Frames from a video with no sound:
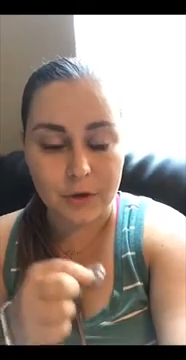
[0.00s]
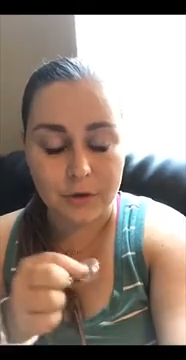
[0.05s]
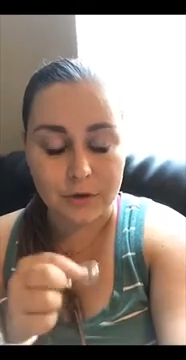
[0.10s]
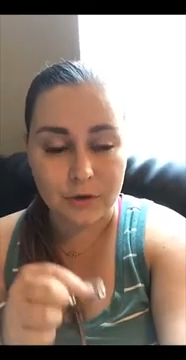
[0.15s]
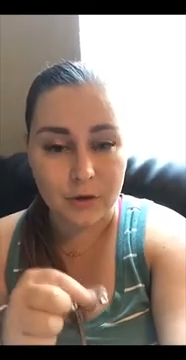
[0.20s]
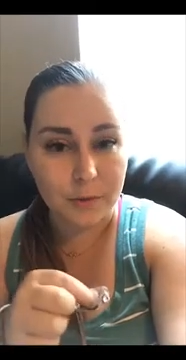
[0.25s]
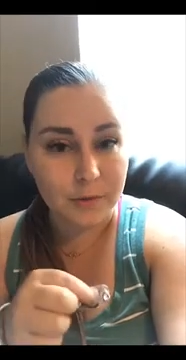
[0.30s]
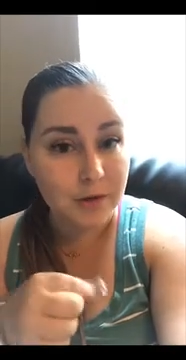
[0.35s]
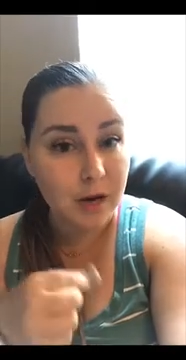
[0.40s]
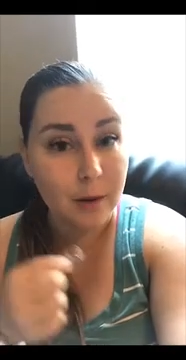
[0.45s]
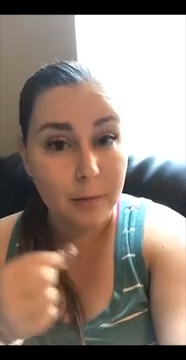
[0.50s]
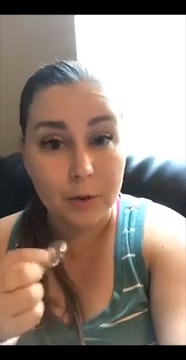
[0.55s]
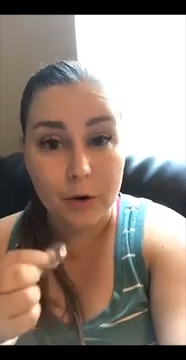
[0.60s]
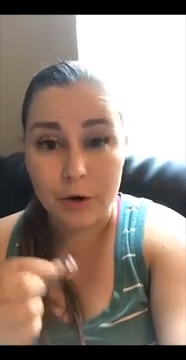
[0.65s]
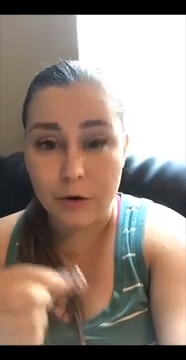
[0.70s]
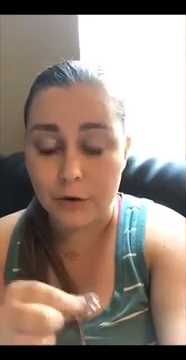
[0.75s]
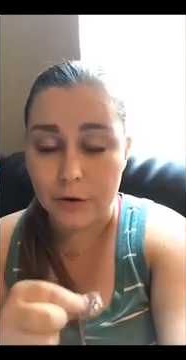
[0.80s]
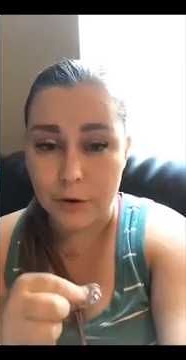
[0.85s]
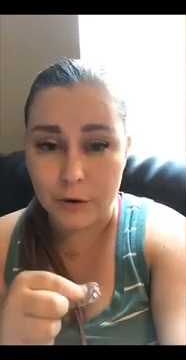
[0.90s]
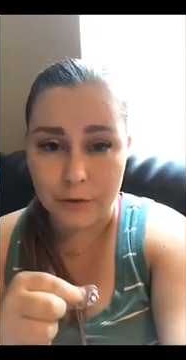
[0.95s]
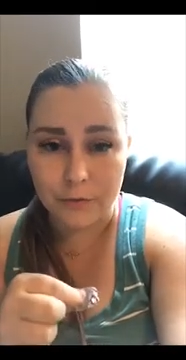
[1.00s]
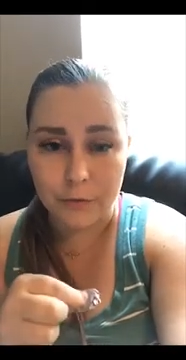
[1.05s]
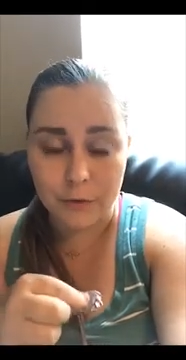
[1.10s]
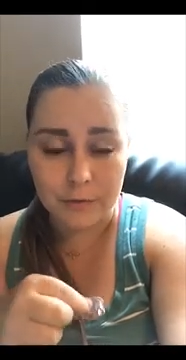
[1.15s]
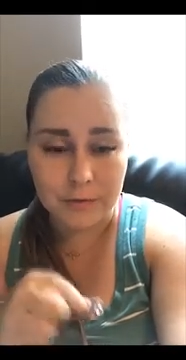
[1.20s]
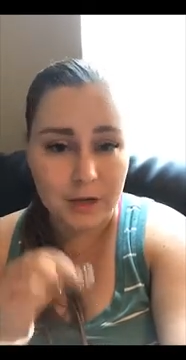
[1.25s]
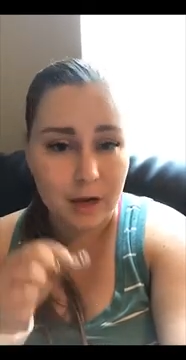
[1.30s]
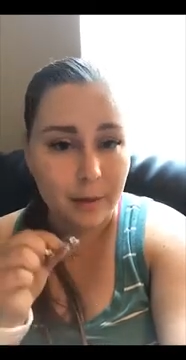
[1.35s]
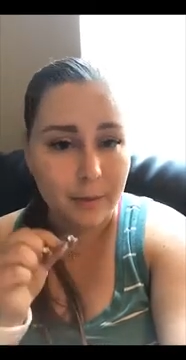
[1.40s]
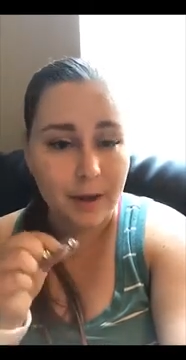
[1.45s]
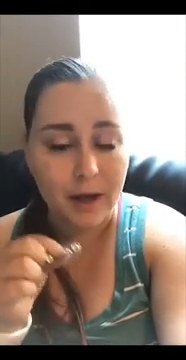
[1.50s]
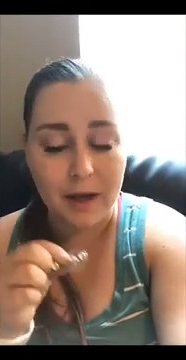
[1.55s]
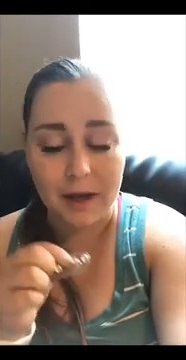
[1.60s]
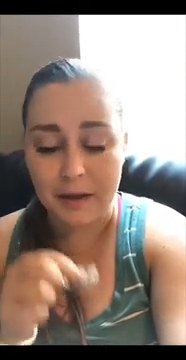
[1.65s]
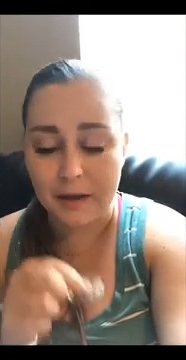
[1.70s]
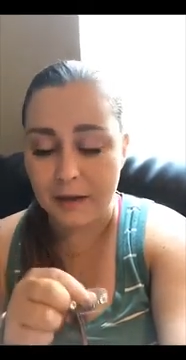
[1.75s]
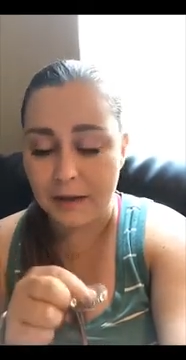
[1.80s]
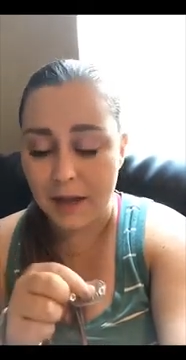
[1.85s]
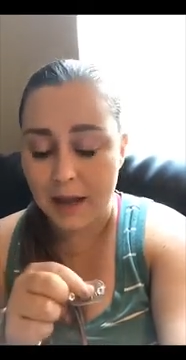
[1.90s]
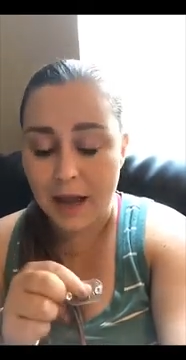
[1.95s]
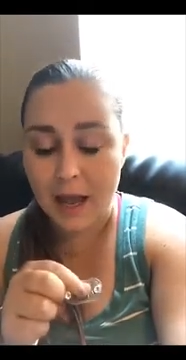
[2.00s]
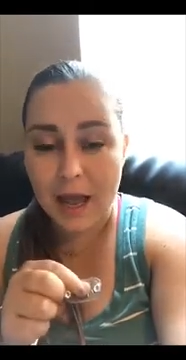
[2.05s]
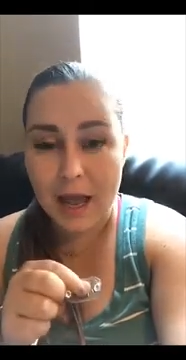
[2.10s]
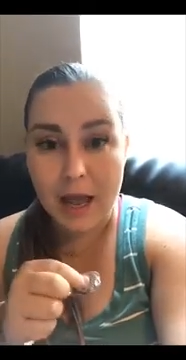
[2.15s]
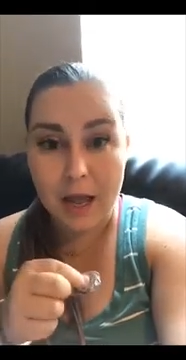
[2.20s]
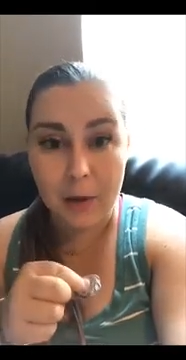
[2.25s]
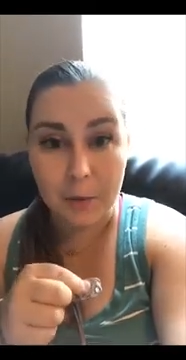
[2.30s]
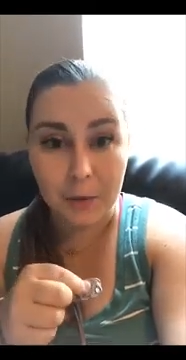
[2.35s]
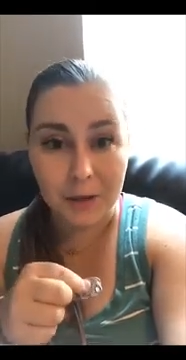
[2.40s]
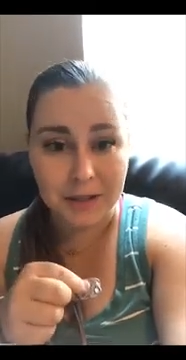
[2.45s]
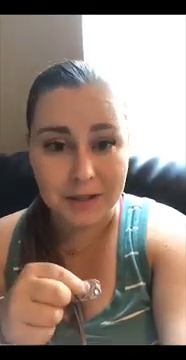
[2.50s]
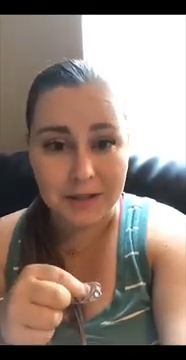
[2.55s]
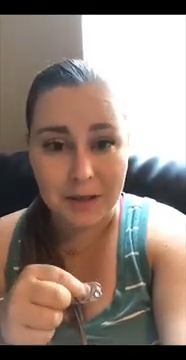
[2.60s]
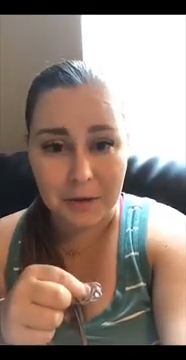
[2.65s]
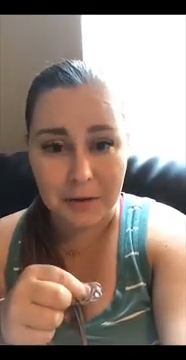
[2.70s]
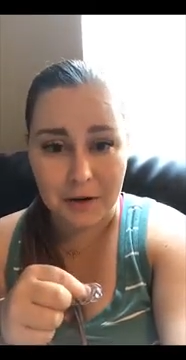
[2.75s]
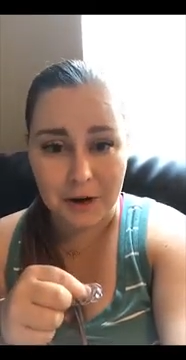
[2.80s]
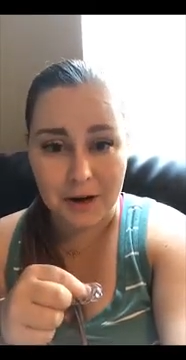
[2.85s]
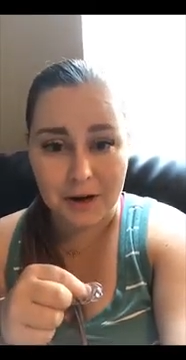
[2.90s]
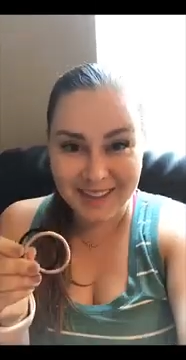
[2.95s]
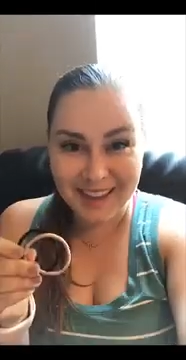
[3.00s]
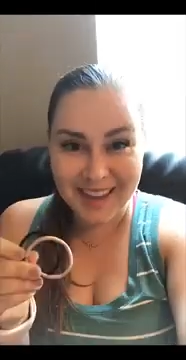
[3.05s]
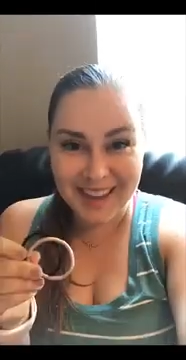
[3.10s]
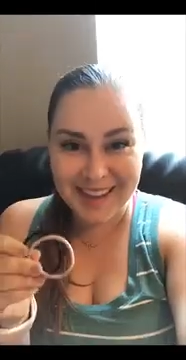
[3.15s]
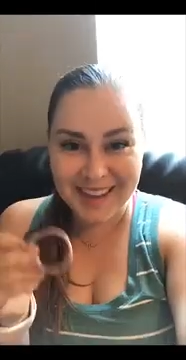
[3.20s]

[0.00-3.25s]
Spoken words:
scrub top or your uniform top, and it works out great.